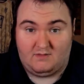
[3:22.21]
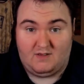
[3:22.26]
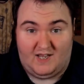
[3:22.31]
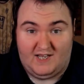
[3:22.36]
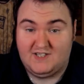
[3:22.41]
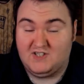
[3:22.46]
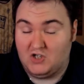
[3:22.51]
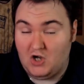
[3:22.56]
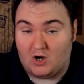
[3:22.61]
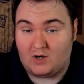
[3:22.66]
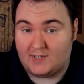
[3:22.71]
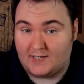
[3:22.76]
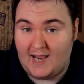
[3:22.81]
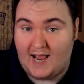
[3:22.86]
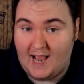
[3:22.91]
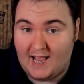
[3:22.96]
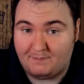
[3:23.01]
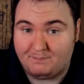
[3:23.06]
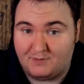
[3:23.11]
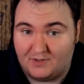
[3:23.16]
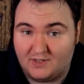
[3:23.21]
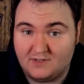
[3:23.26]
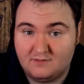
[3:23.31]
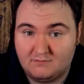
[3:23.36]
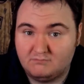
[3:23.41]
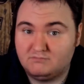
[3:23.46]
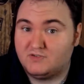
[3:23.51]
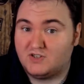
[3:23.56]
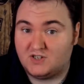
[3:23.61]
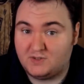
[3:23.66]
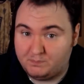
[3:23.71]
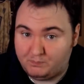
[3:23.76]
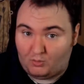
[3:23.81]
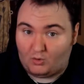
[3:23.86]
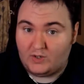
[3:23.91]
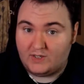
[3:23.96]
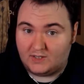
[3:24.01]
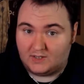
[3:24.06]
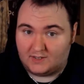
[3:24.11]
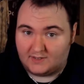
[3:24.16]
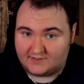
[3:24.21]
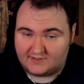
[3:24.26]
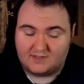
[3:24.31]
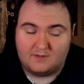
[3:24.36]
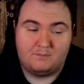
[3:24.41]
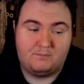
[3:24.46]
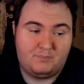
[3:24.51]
It's not going to happen. Spoilers.